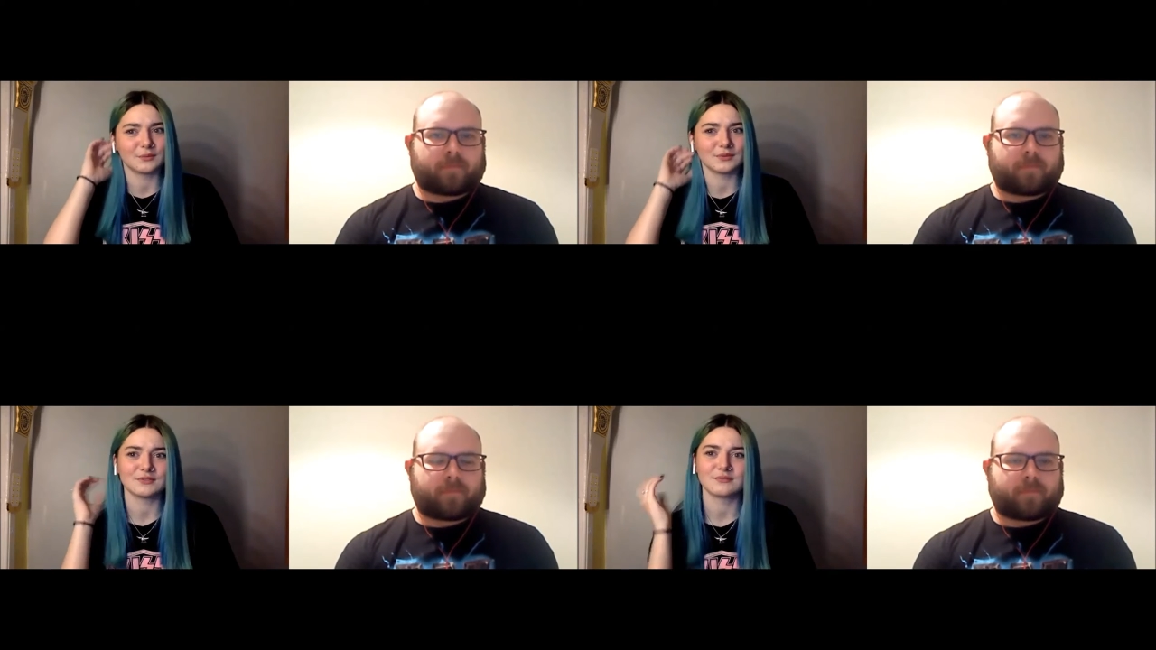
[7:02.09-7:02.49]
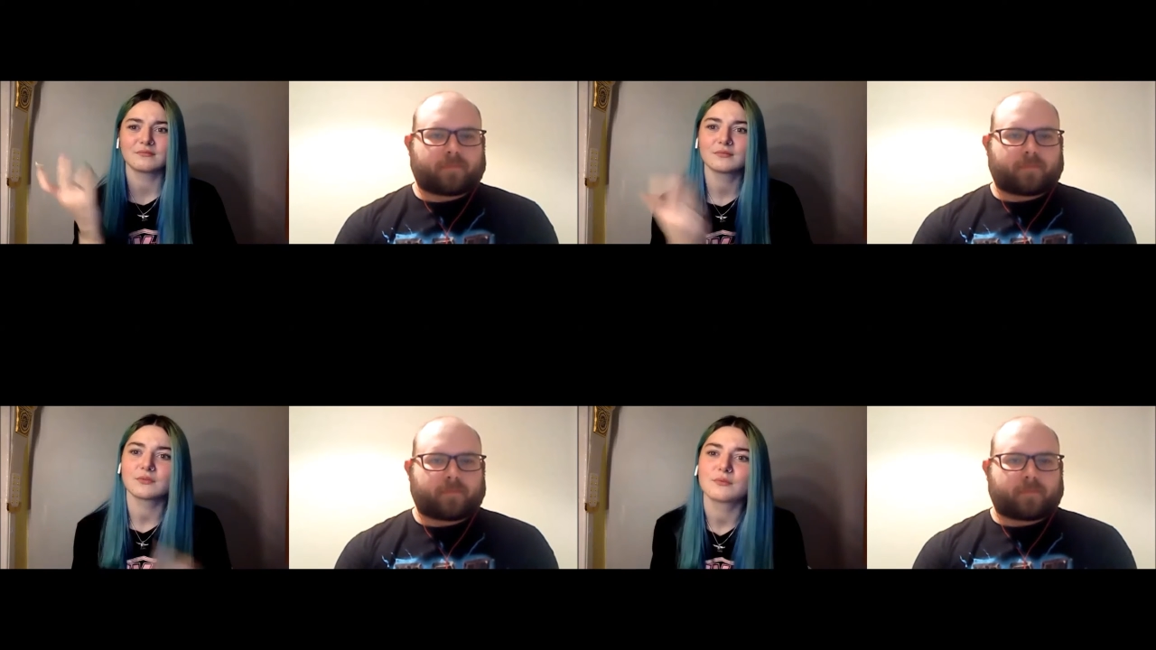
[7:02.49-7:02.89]
Speaker 1: there was
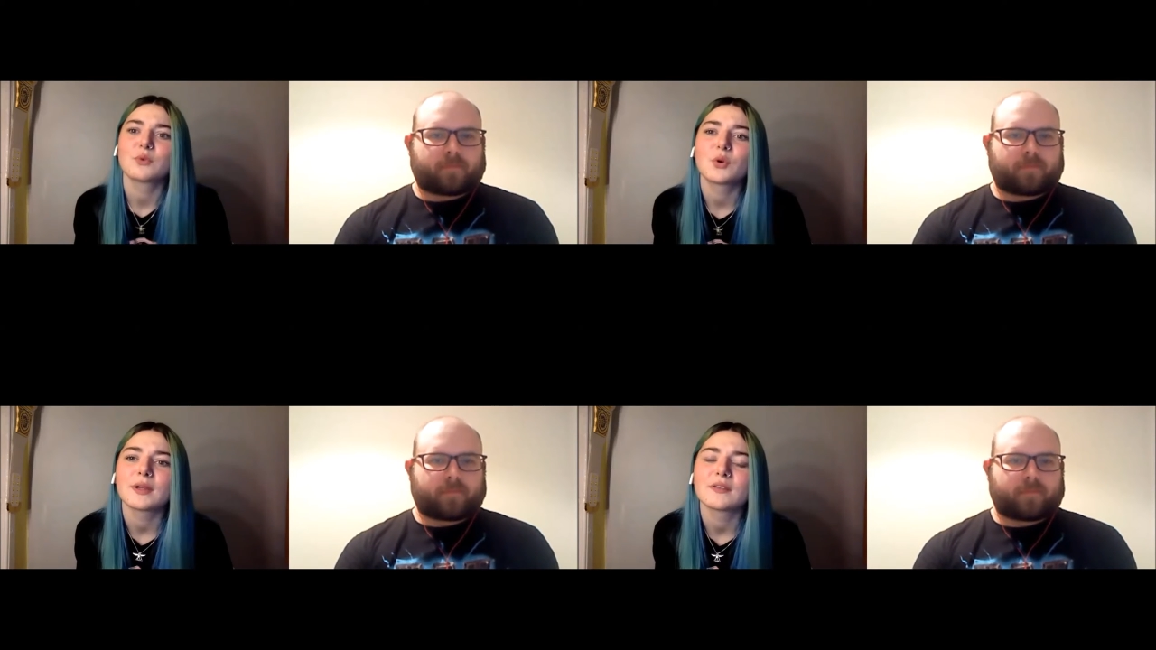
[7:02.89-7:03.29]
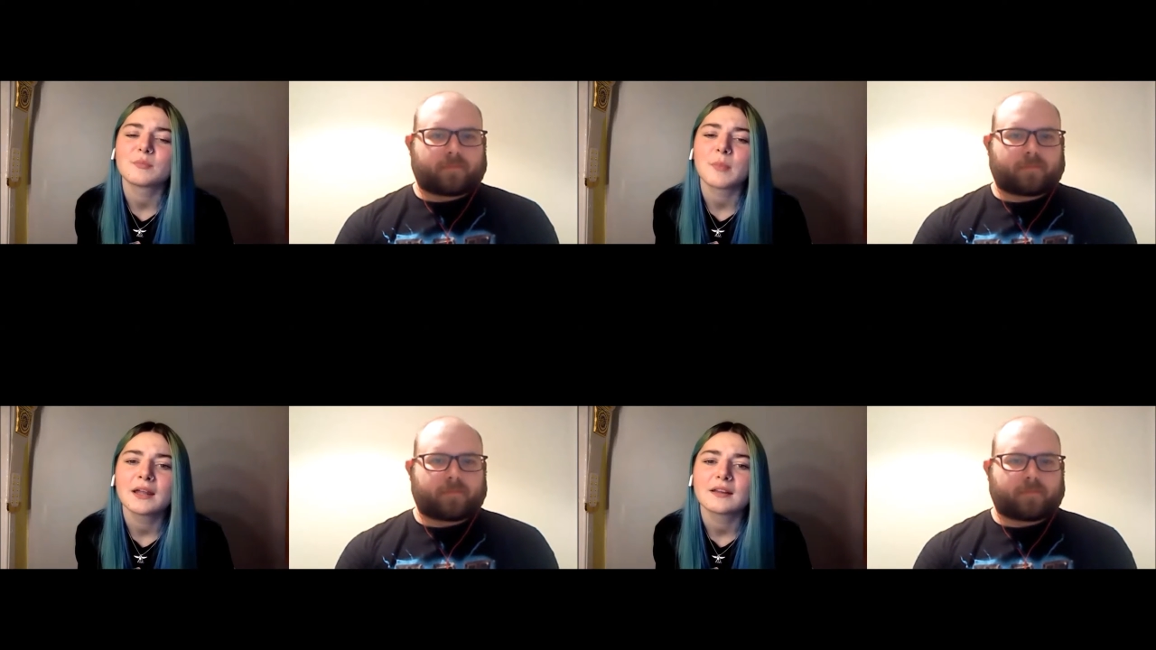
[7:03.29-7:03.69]
quite
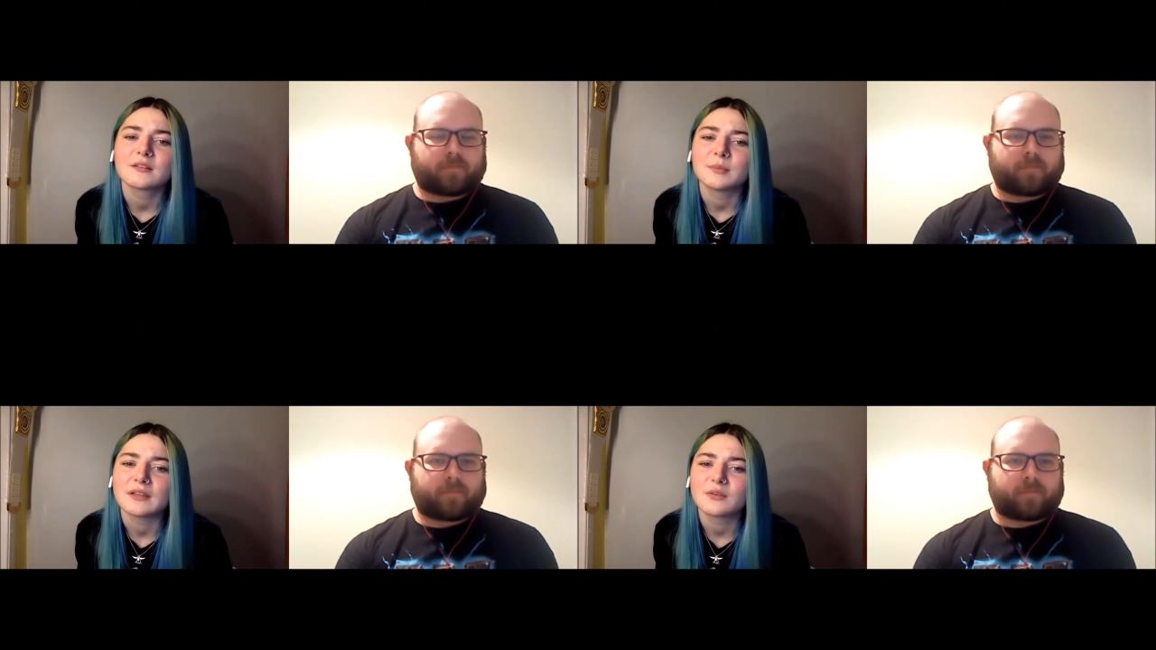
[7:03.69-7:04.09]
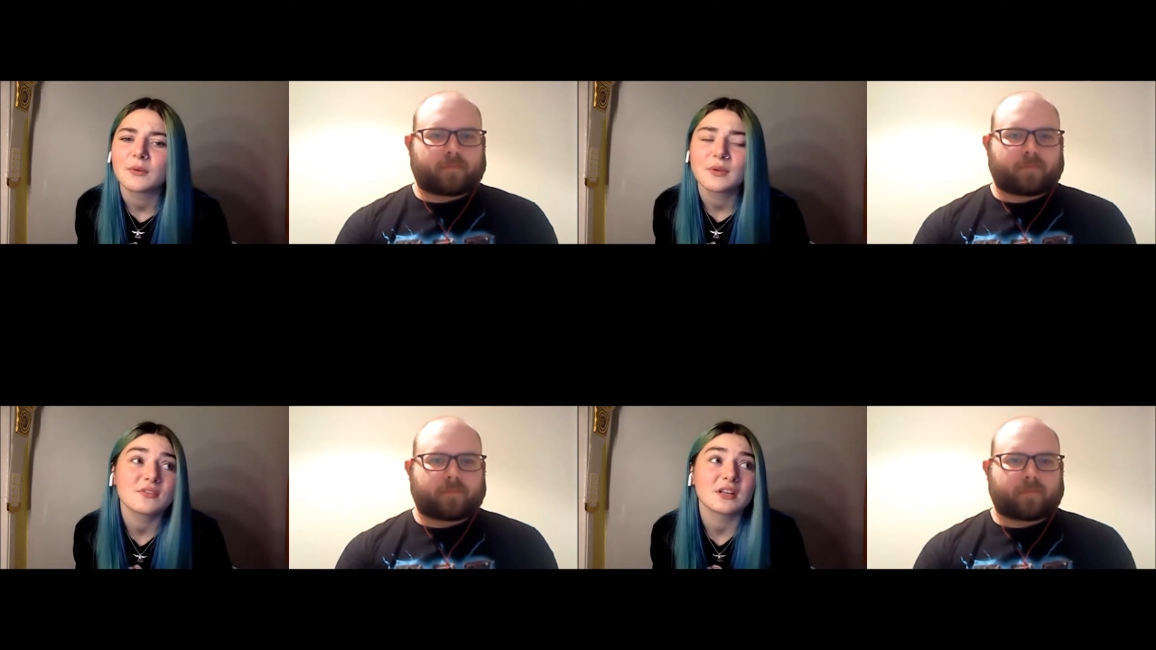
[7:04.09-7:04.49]
inspiring to me as
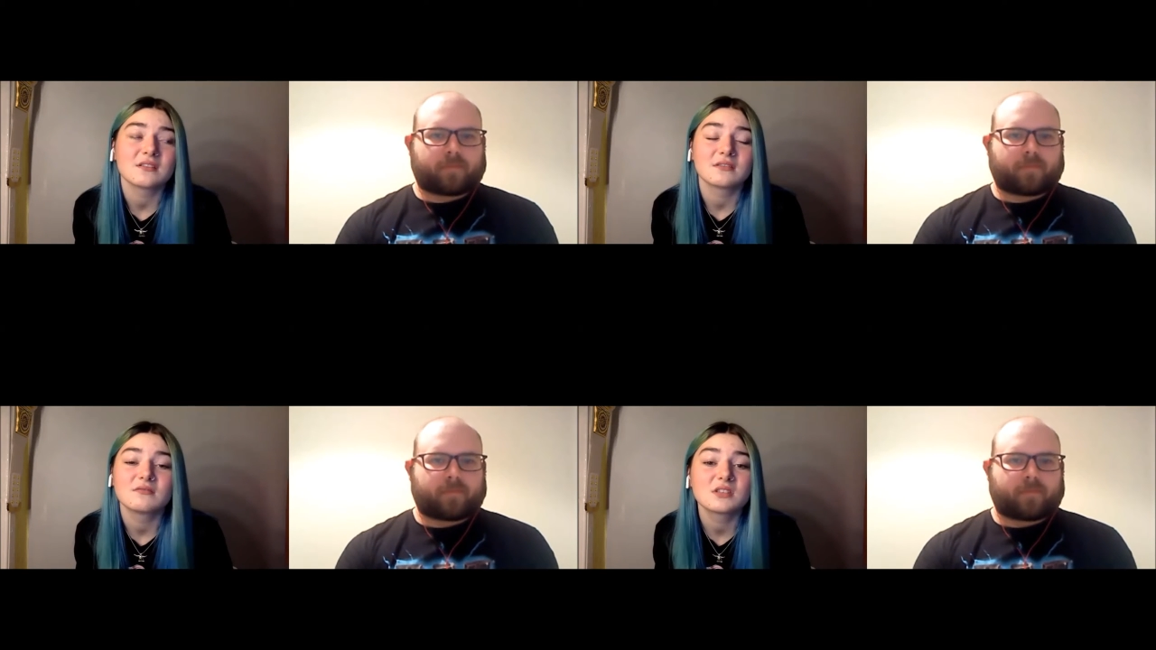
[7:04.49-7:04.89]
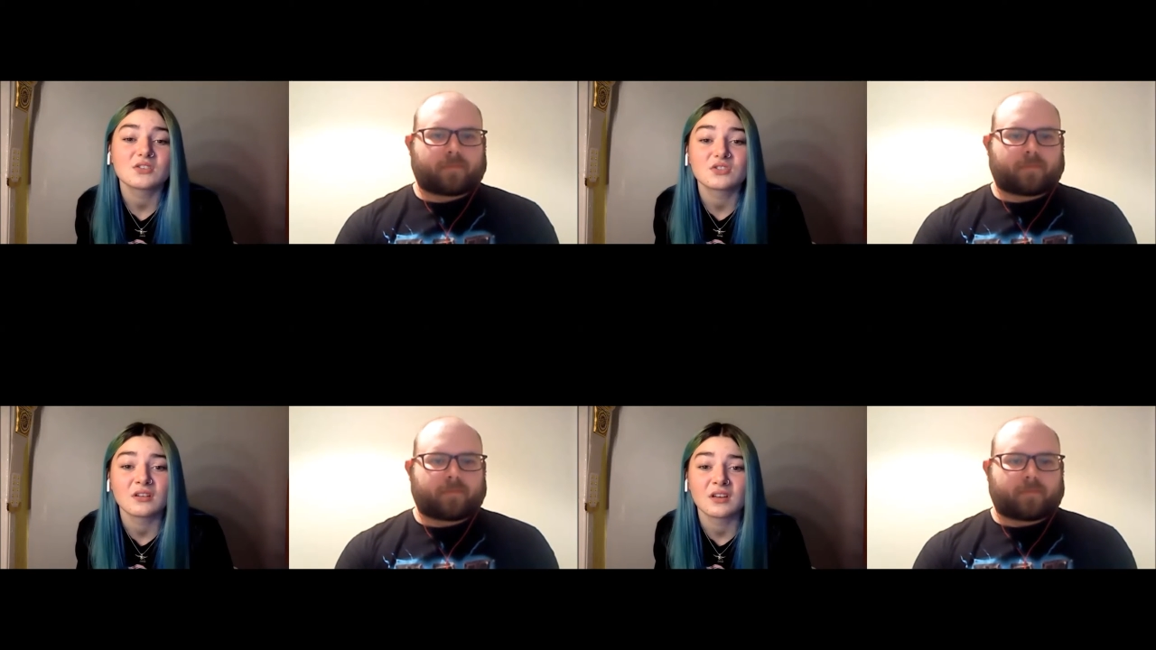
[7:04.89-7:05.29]
well, even at
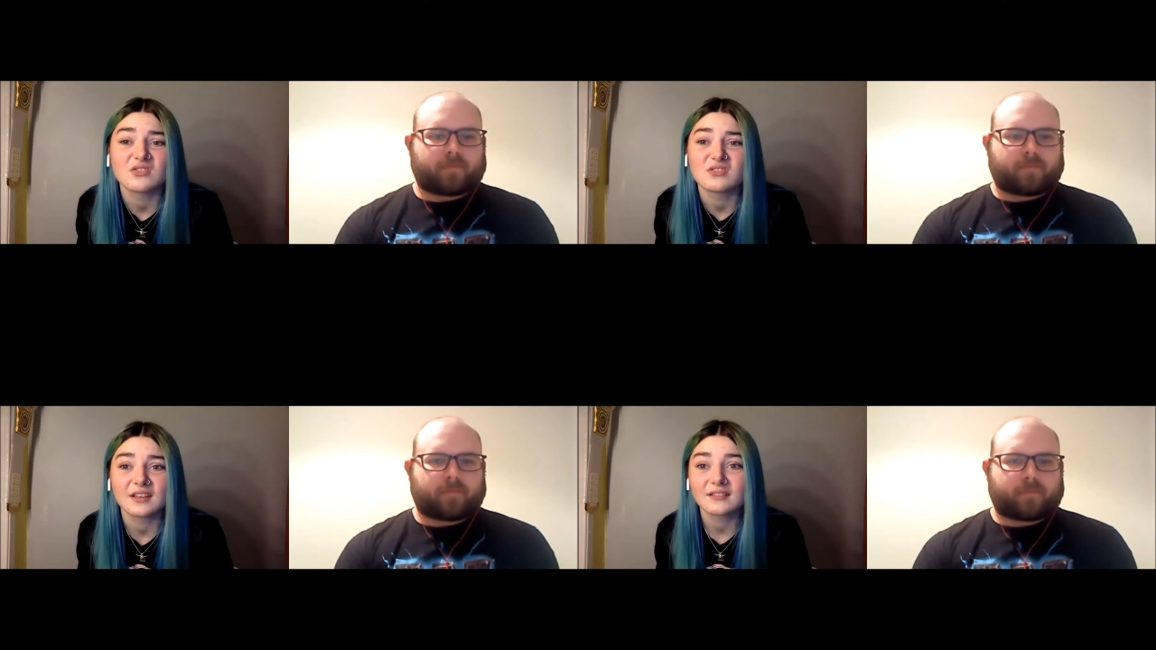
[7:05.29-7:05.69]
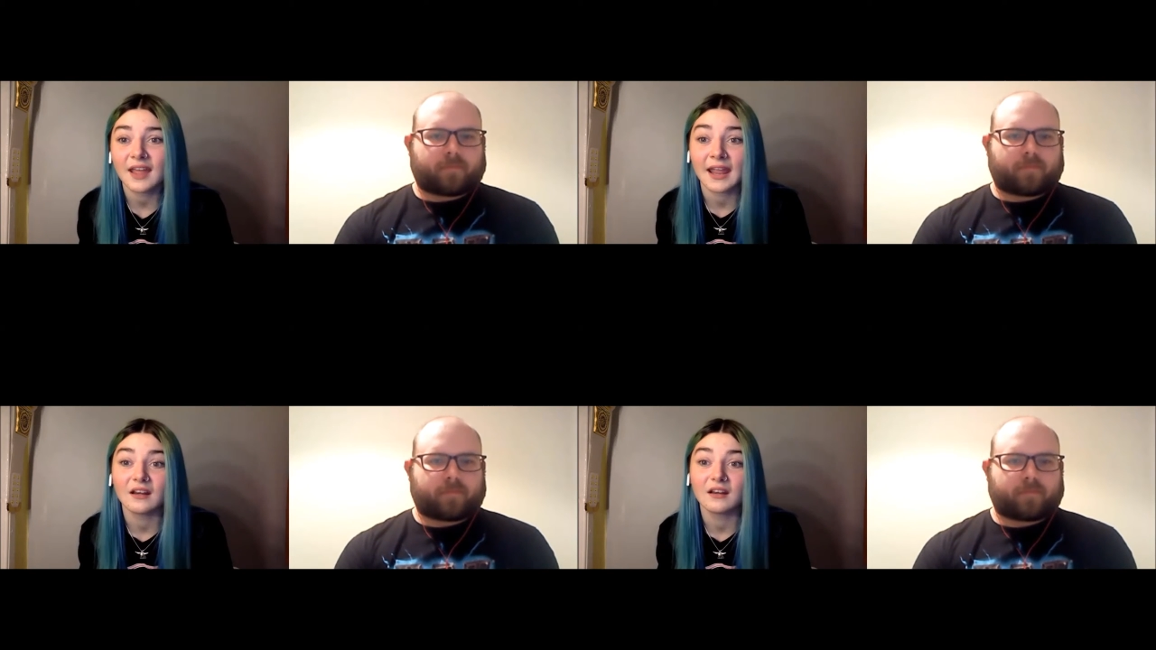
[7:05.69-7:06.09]
such a young age, like
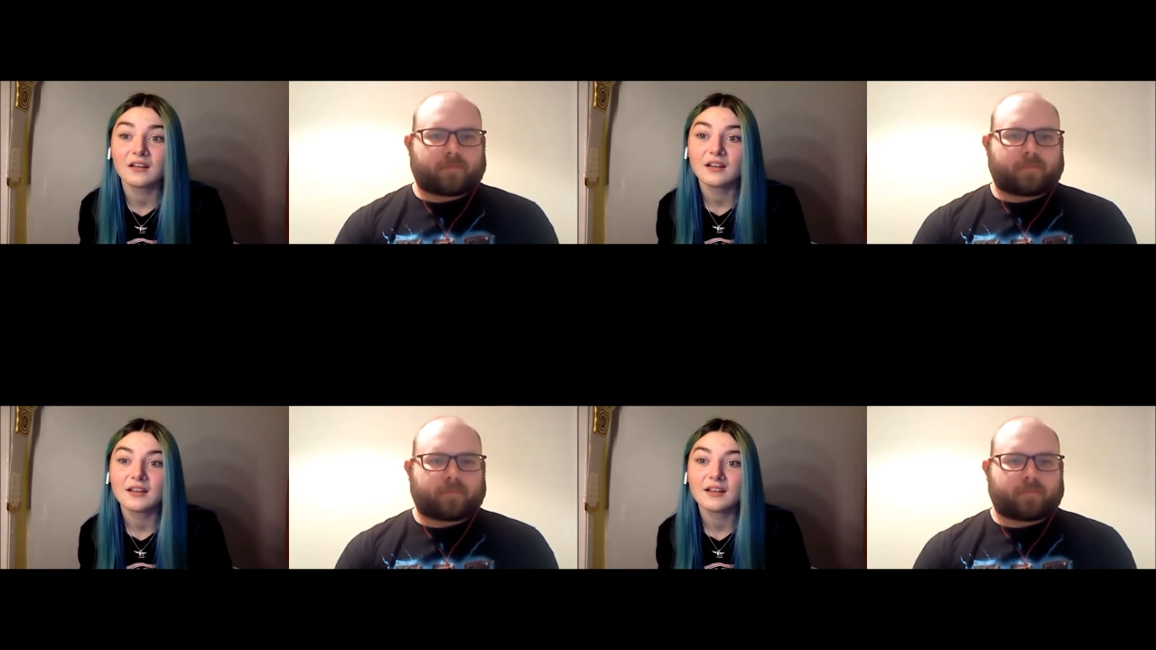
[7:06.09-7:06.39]
10.